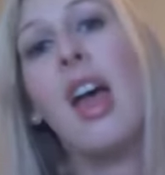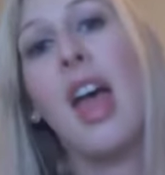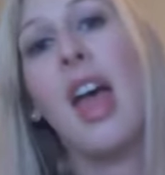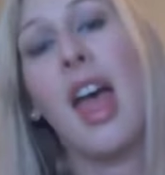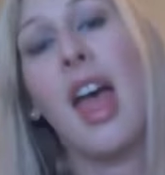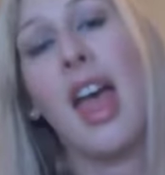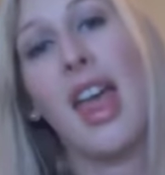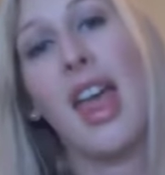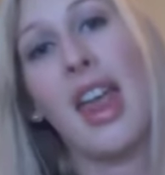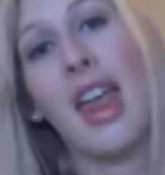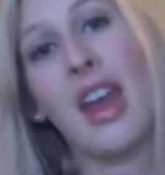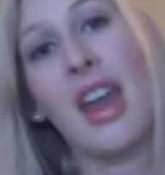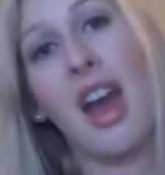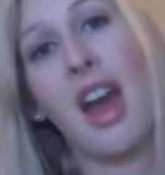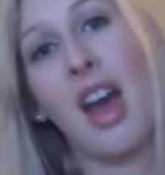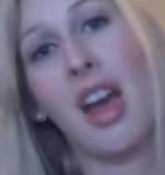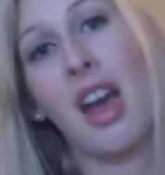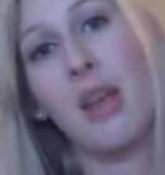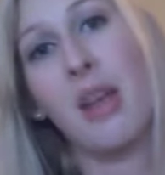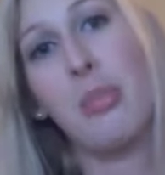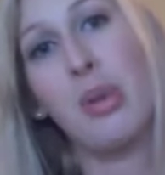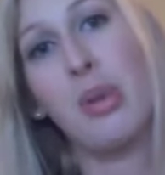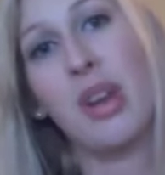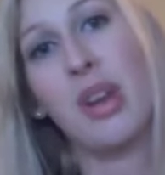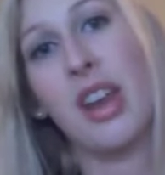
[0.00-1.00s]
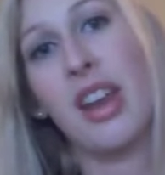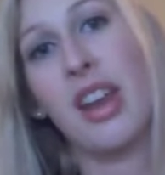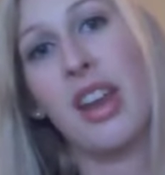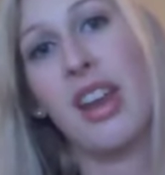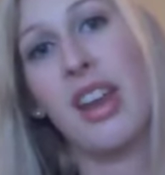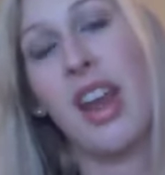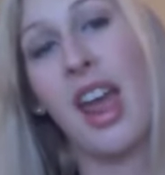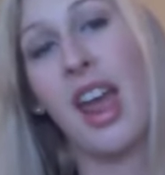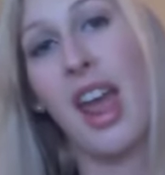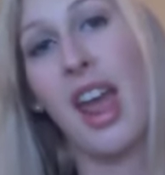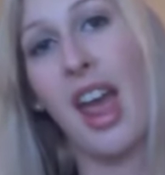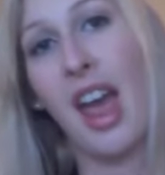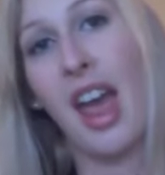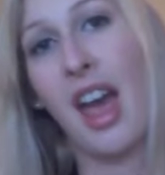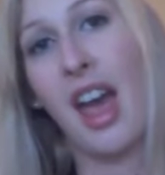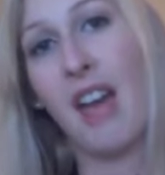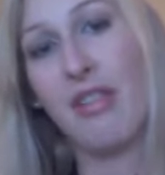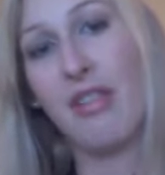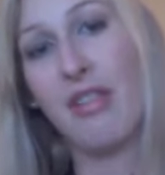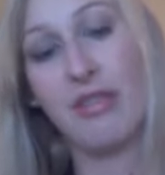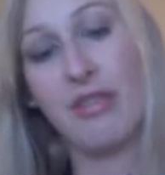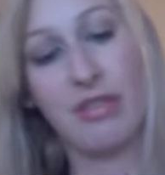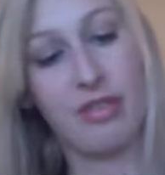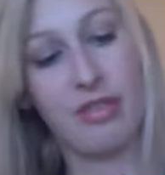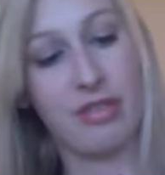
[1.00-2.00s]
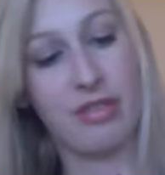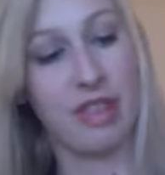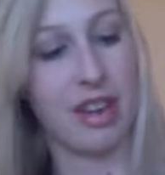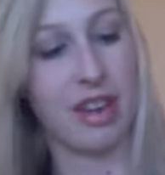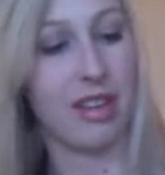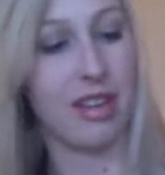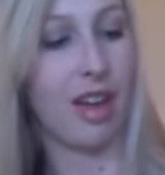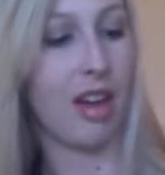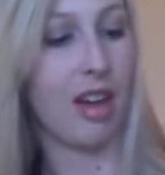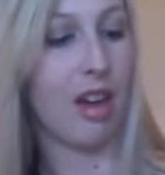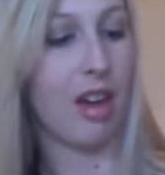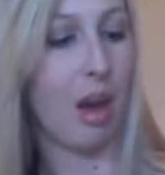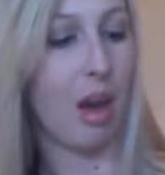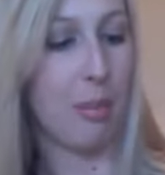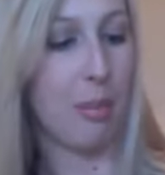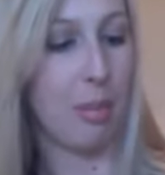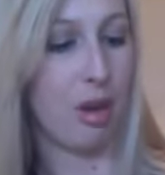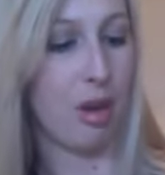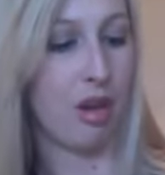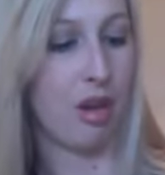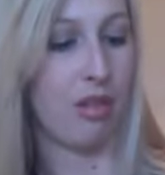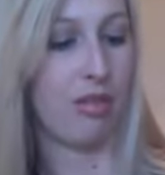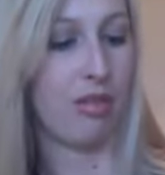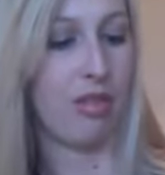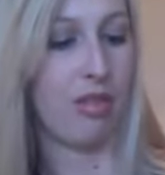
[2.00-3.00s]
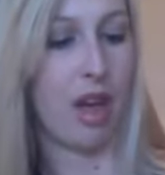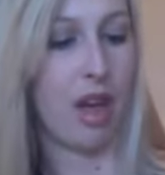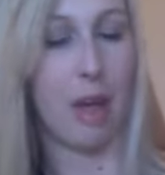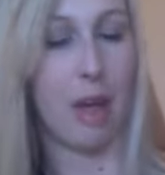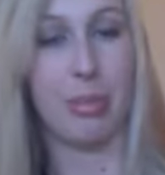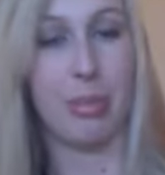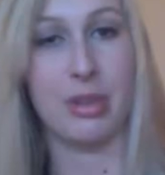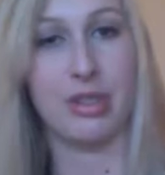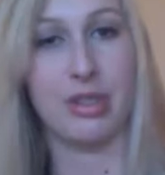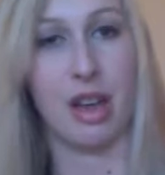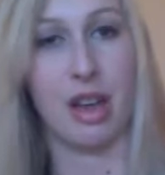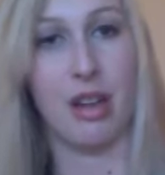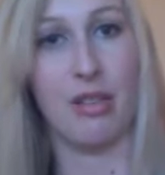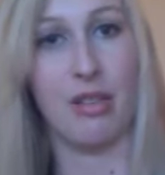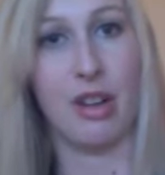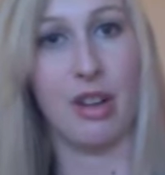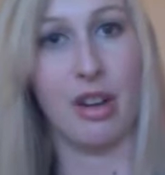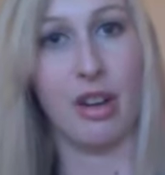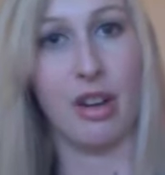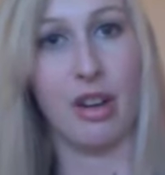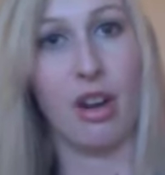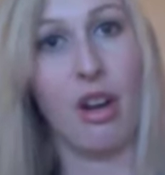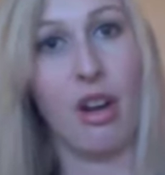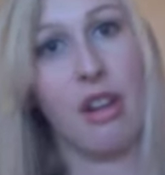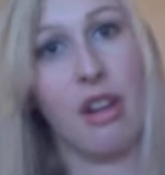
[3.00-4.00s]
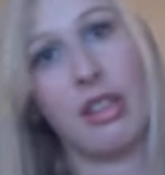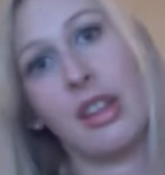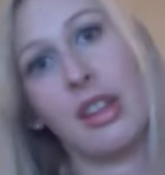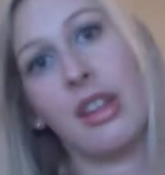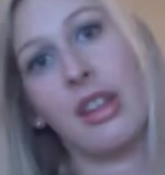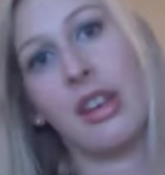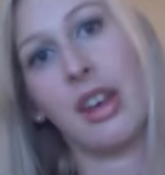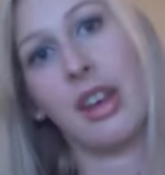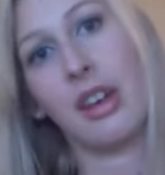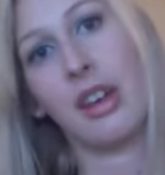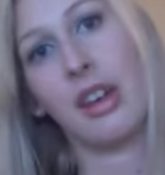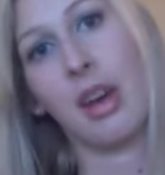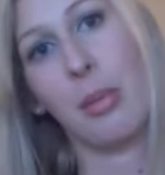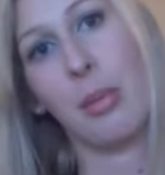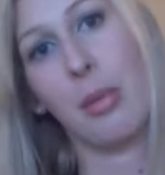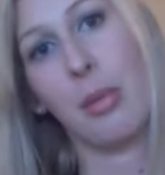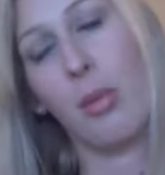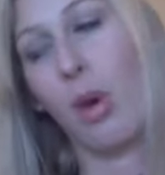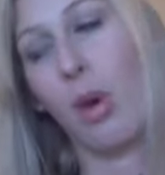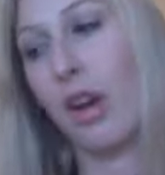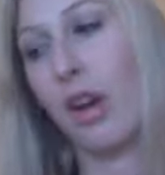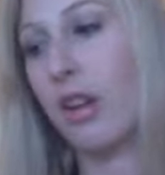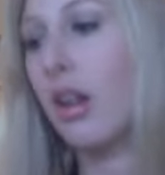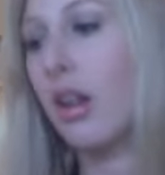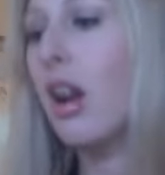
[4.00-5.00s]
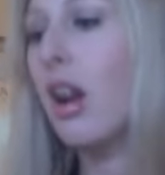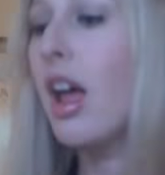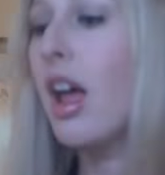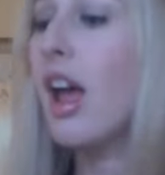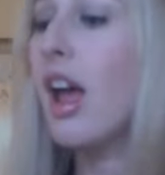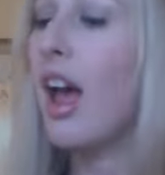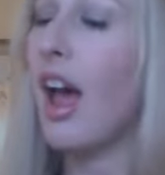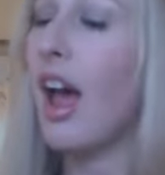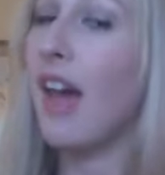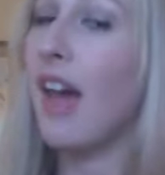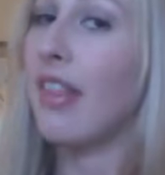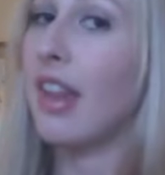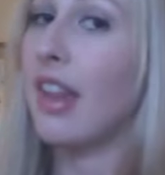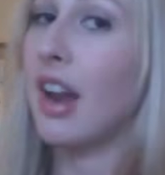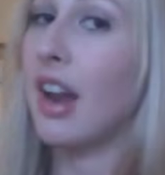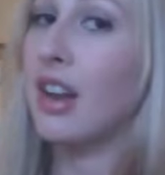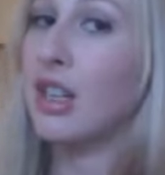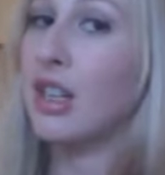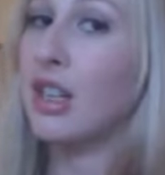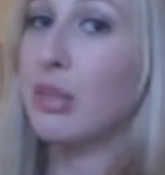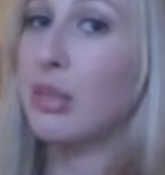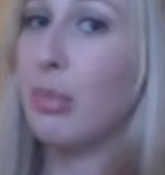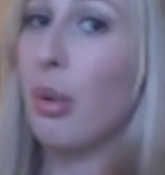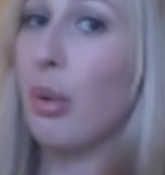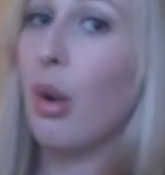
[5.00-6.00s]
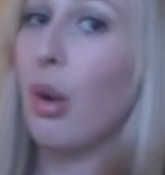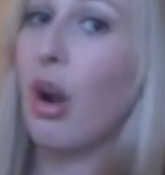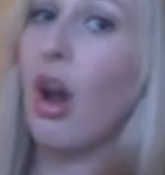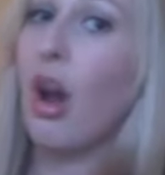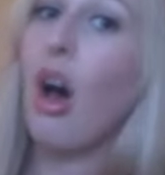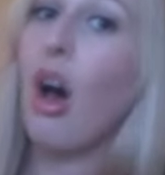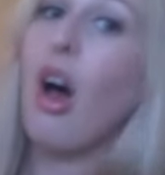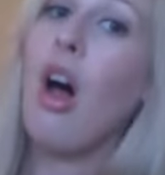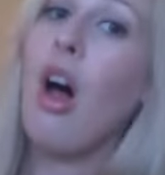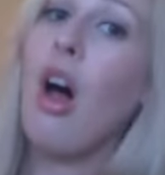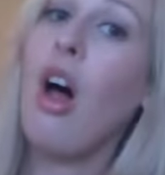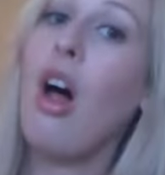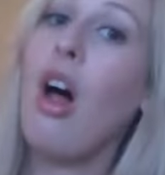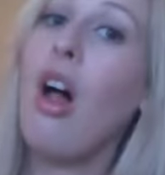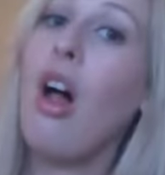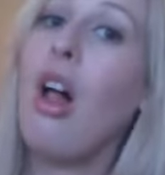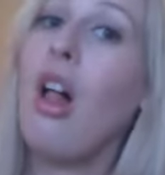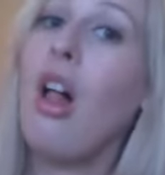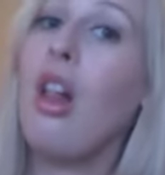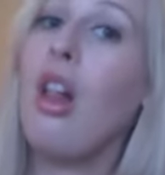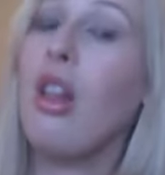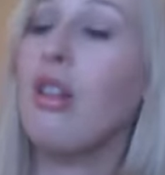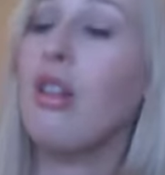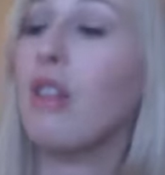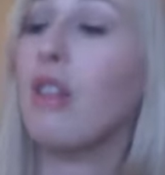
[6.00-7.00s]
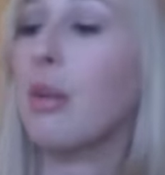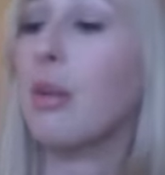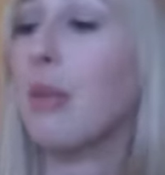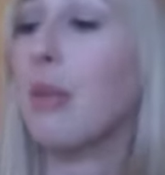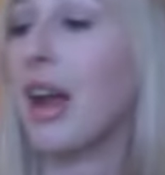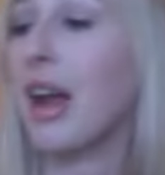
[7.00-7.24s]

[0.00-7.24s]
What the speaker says: and I put in half, like a cup of apple cider vinegar and then like a cup of water, and then I just pour it all over my